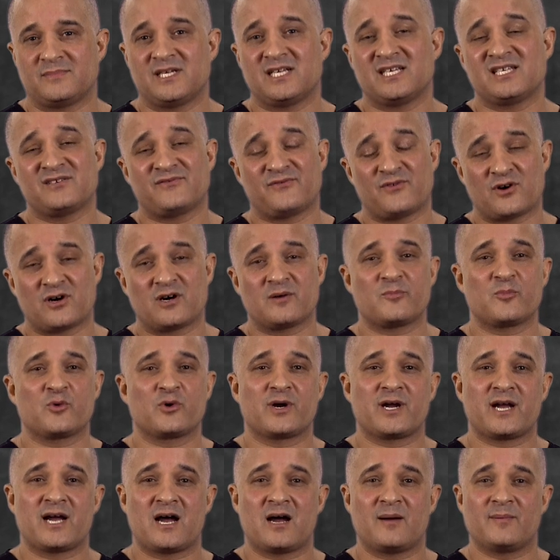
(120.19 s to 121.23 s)
is far more
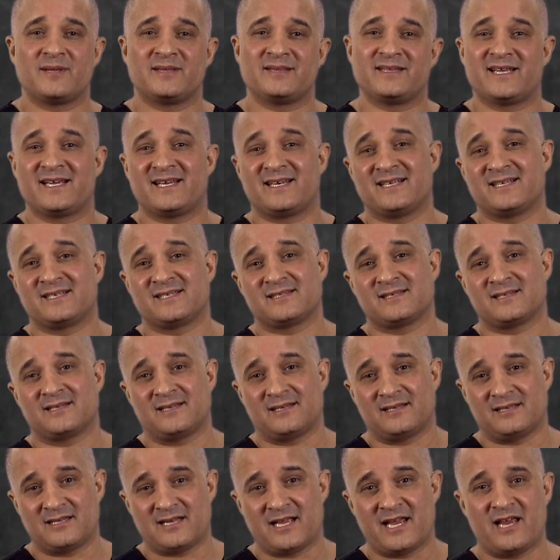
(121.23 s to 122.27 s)
common than is
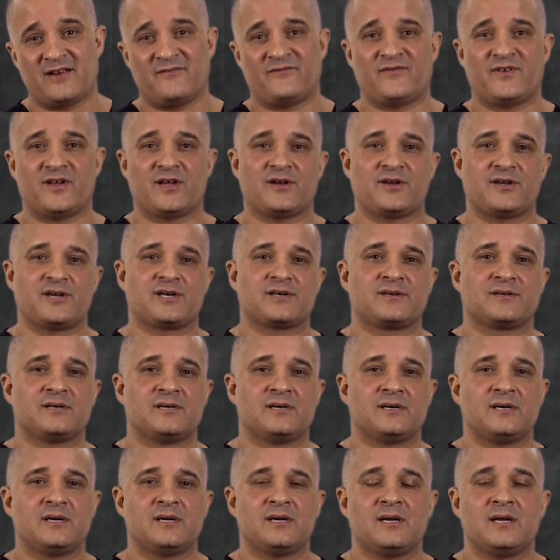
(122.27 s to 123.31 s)
late failure.
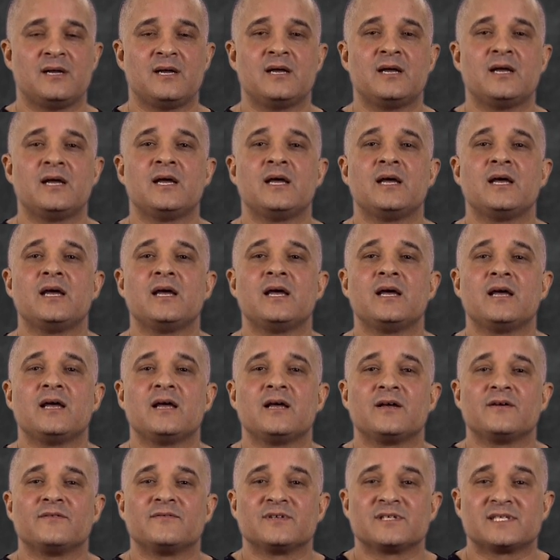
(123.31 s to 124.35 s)

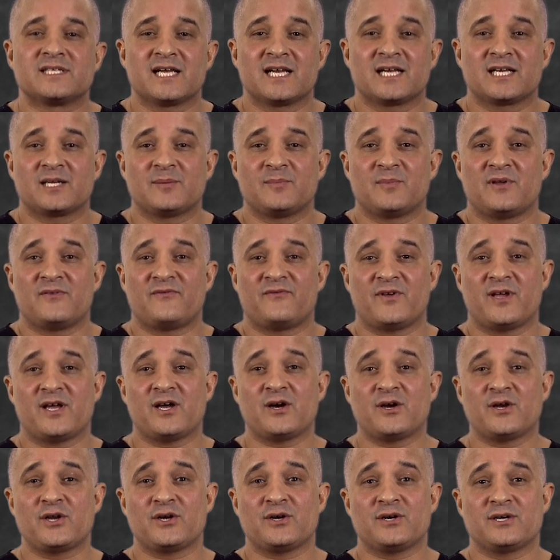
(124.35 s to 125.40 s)
Vasectomy
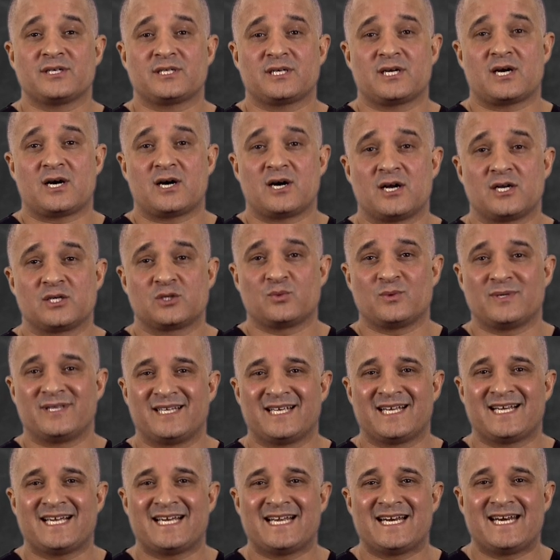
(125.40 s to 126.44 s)
failure is caused when
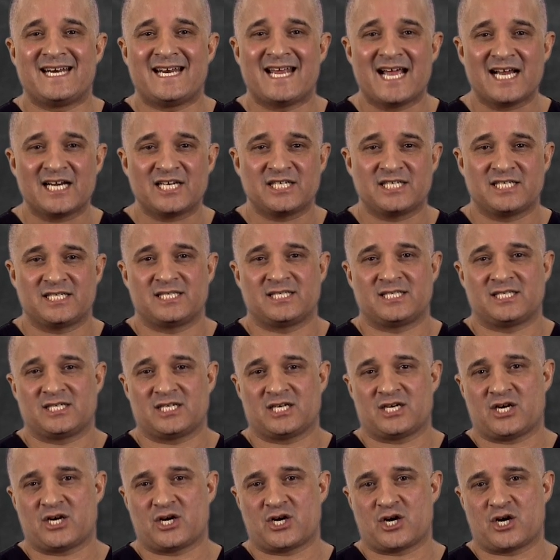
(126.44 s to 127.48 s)
the connections
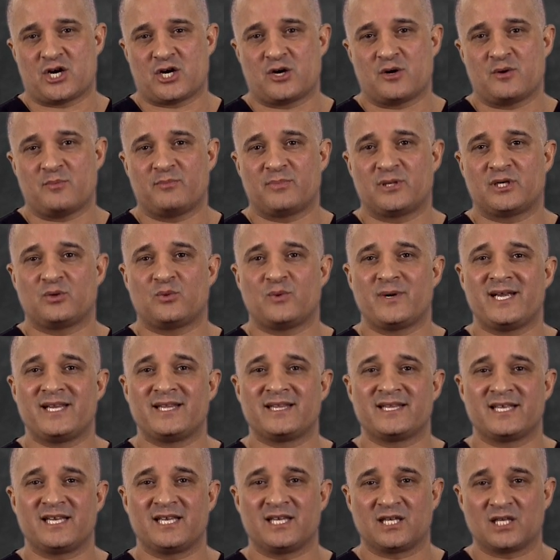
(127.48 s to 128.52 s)
occur
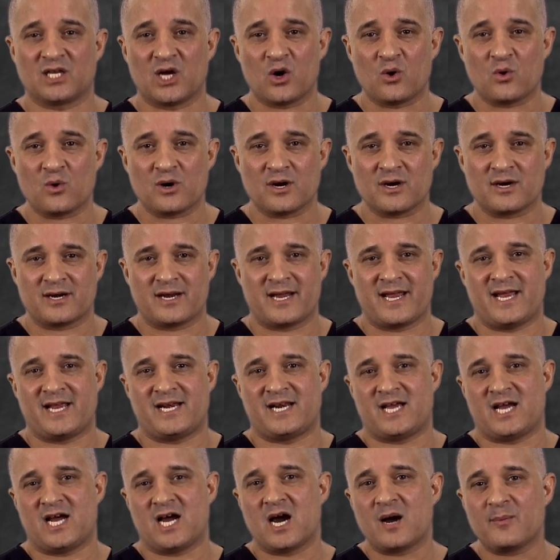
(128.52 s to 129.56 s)
between the lower
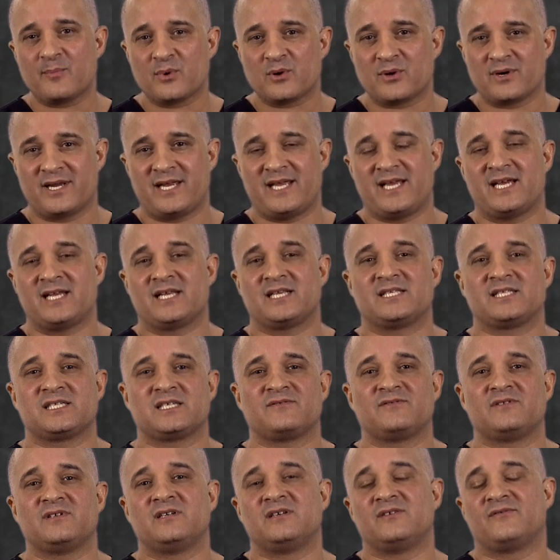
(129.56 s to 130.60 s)
and upper ends
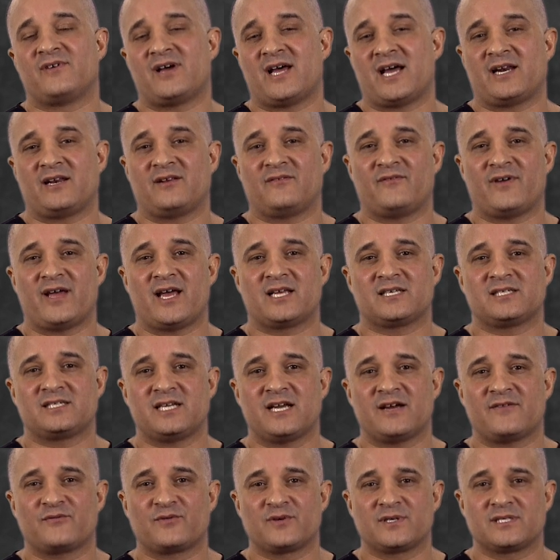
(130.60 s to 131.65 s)
of the divided vas
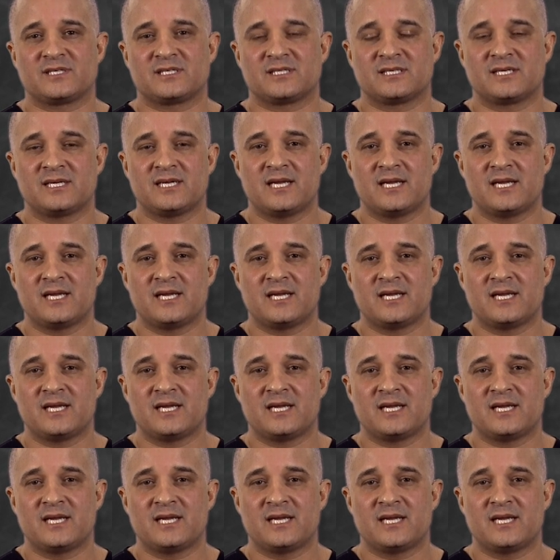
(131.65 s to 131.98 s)
deferens.